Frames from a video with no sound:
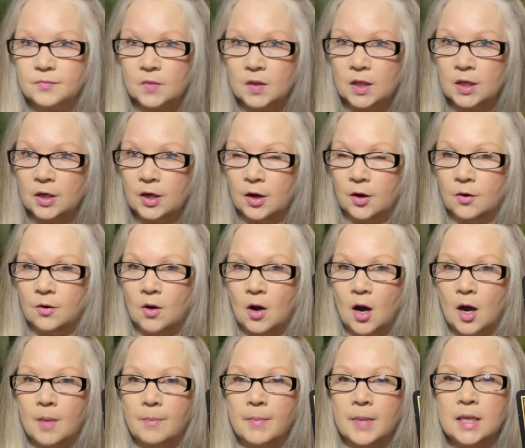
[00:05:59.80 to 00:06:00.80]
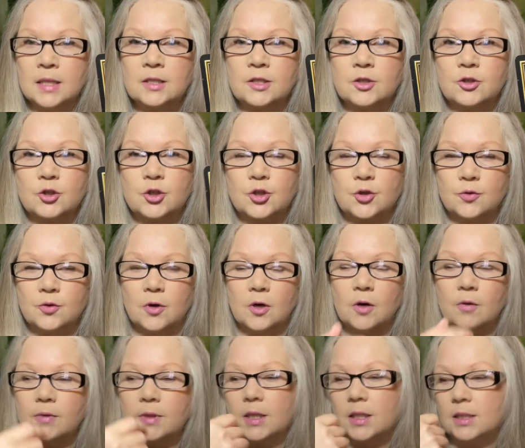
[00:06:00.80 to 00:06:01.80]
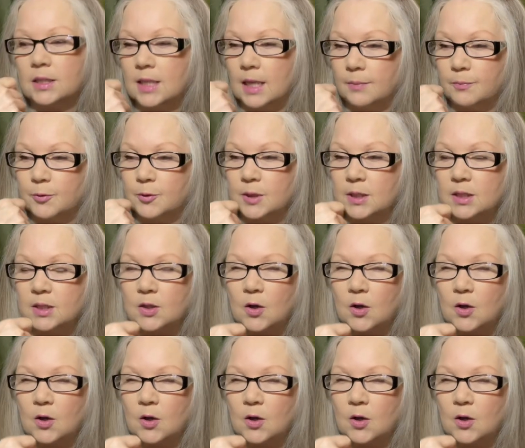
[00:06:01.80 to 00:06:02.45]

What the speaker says: you know, hot mess du jour with the Temperance